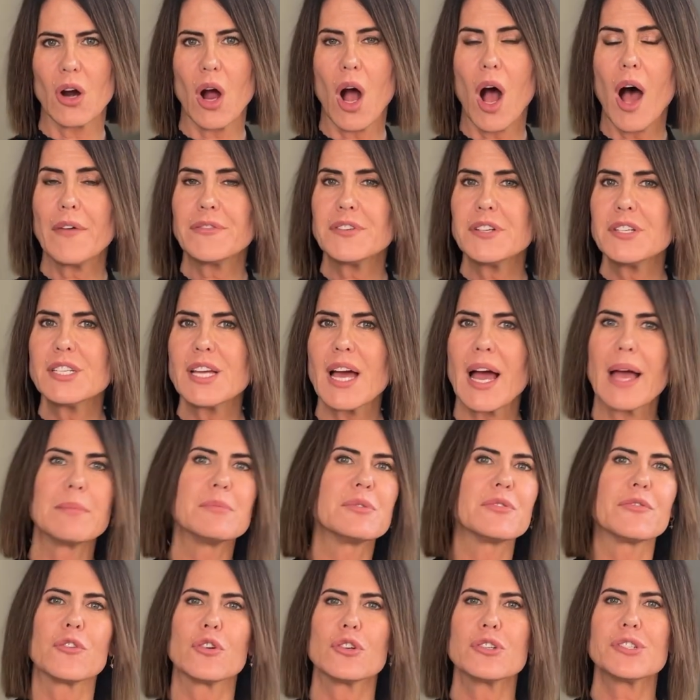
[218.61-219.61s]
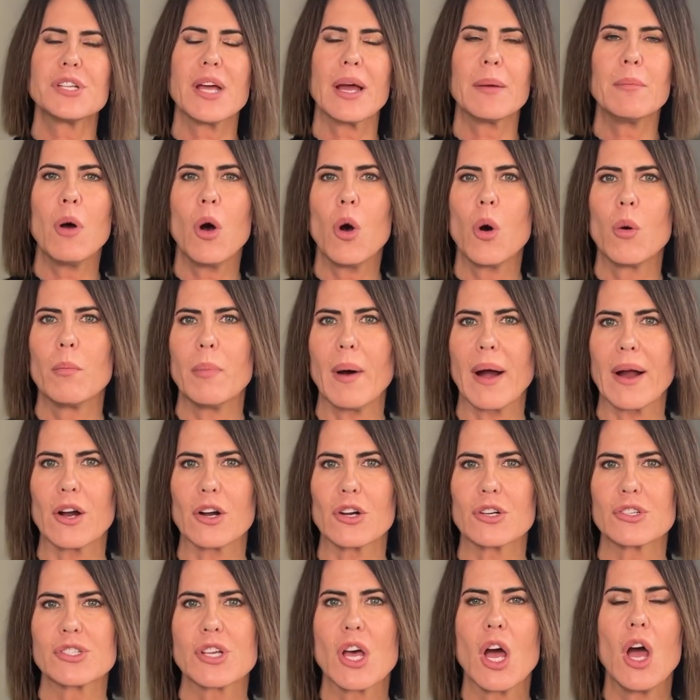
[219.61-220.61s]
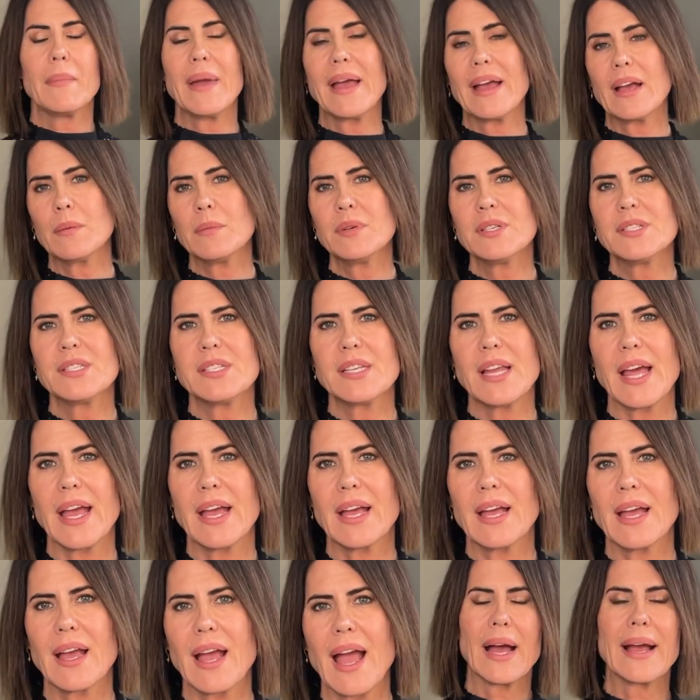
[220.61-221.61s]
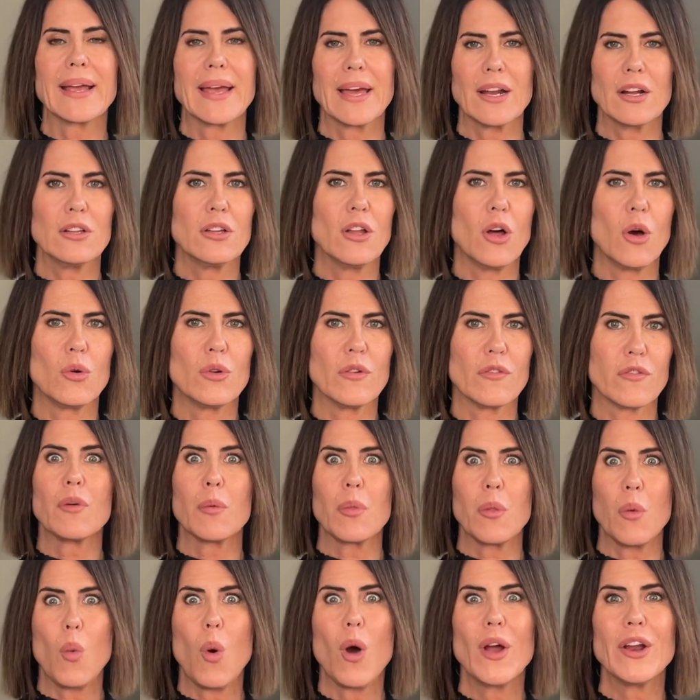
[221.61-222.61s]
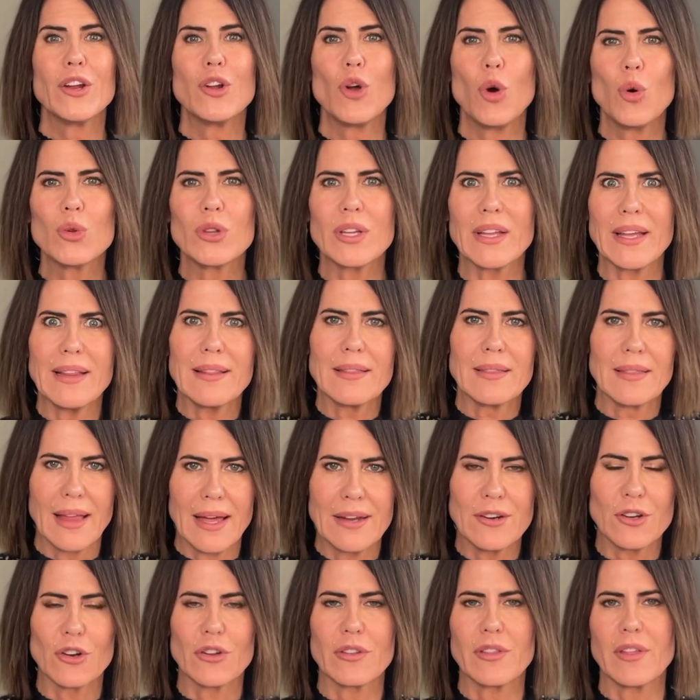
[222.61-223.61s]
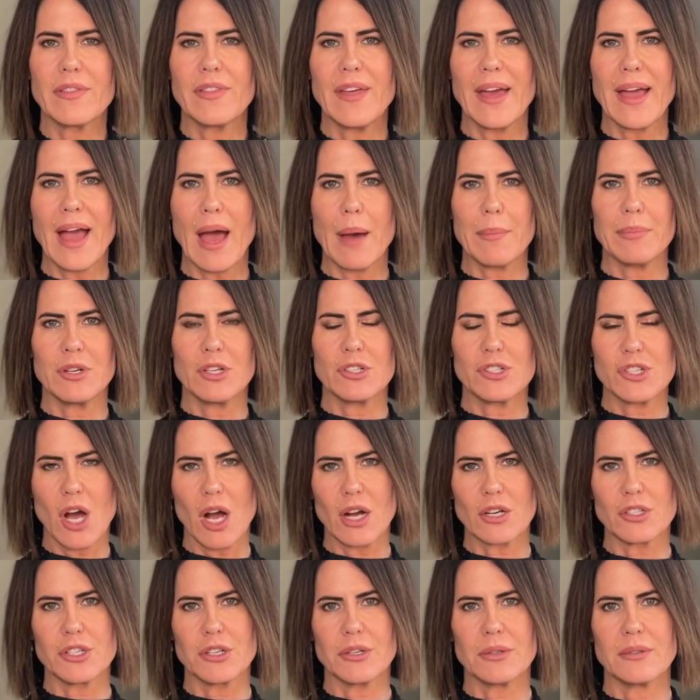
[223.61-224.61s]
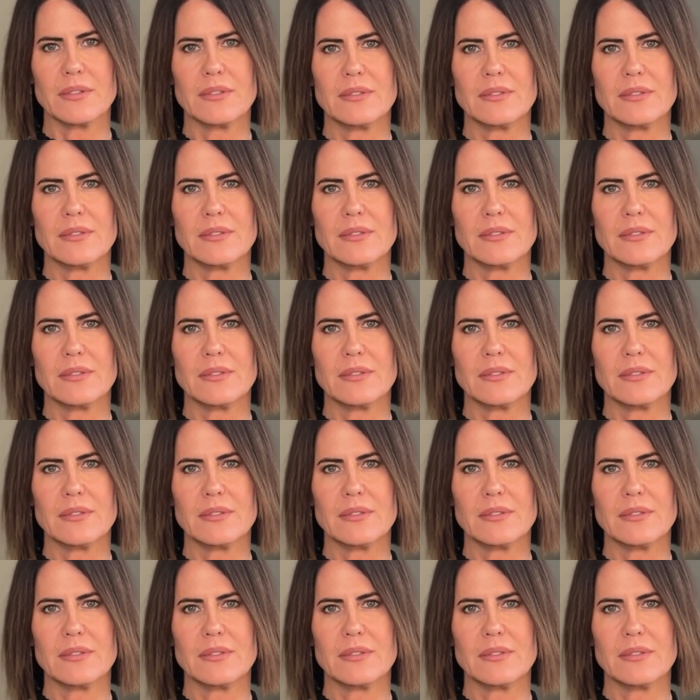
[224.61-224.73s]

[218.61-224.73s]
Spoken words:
Oftentimes, first-time home buyers make a mistake and get a loan from the one and only lender that they happen to talk to.